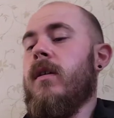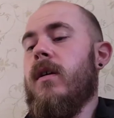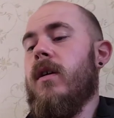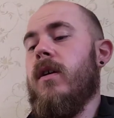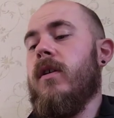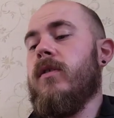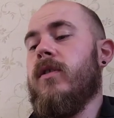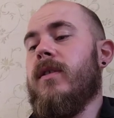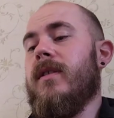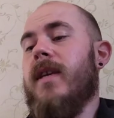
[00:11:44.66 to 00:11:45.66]
to
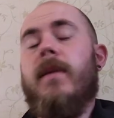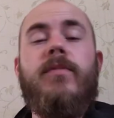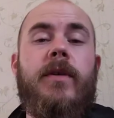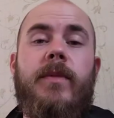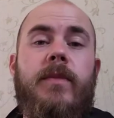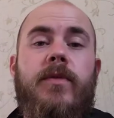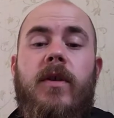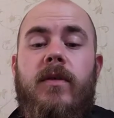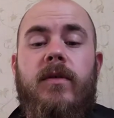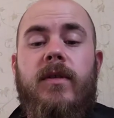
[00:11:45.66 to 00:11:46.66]
get premium
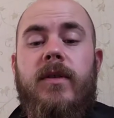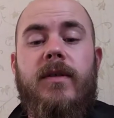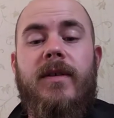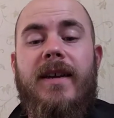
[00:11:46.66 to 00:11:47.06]
products.